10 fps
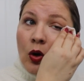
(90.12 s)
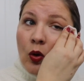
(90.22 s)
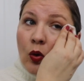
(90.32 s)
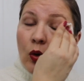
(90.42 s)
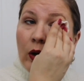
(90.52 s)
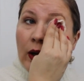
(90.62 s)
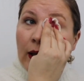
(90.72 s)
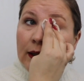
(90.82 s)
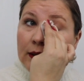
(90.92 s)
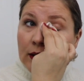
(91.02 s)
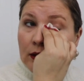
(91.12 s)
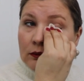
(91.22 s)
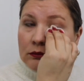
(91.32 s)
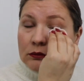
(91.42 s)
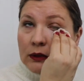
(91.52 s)
or
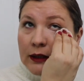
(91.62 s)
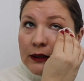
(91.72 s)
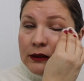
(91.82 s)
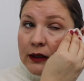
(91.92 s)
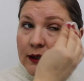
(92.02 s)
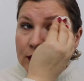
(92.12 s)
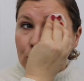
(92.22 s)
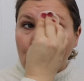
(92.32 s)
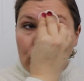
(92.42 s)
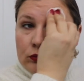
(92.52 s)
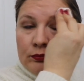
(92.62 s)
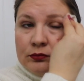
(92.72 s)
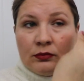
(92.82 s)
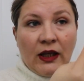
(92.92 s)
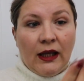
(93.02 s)
anything like this, or
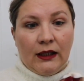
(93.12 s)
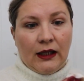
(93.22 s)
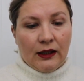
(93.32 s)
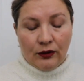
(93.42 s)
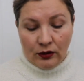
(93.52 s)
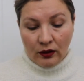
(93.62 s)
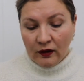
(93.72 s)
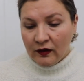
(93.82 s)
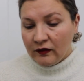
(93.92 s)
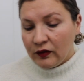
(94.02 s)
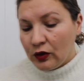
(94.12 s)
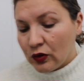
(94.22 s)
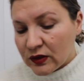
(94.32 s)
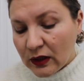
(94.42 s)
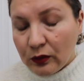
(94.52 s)
any other
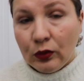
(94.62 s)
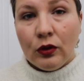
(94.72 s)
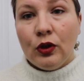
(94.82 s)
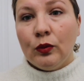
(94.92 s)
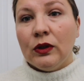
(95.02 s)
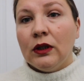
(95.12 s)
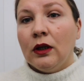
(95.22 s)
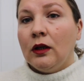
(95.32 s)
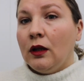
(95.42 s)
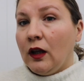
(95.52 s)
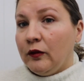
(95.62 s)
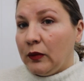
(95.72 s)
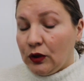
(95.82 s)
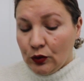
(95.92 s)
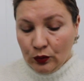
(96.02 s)
videos that you would love
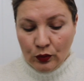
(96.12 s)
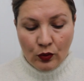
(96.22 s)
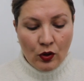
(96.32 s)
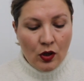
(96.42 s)
me to